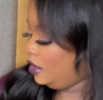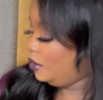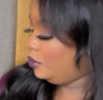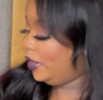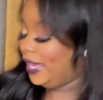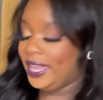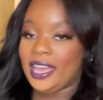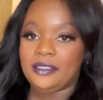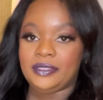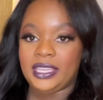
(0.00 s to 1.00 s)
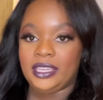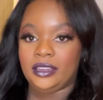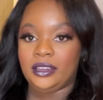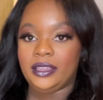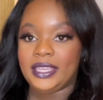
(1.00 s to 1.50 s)
What I have
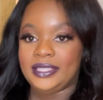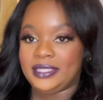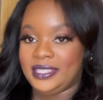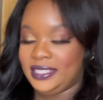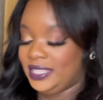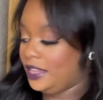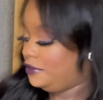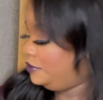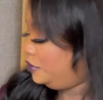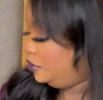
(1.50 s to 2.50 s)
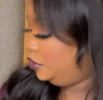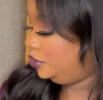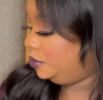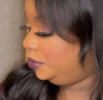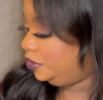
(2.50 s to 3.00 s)
here is the set for
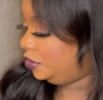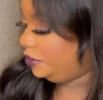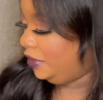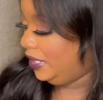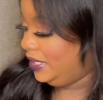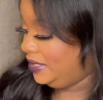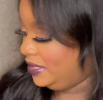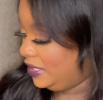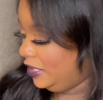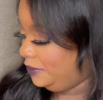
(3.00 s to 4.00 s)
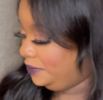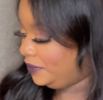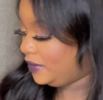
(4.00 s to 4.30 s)
normal to oily skin.